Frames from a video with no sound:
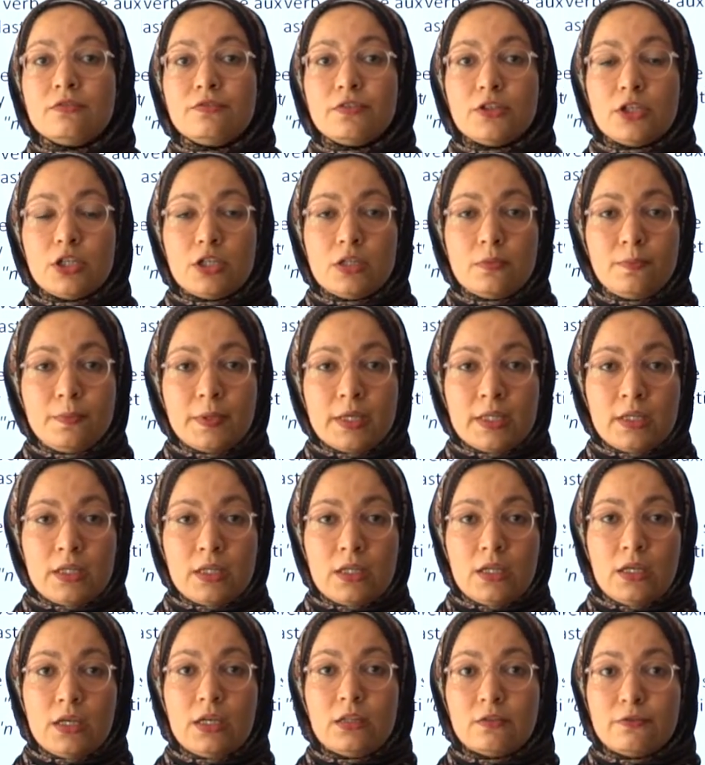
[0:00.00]
verb in the
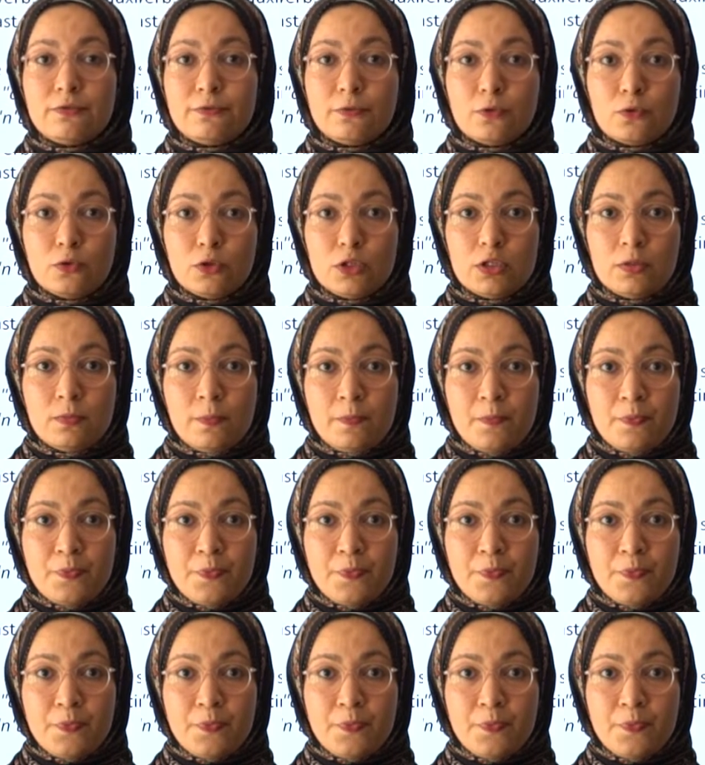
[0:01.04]
negative form,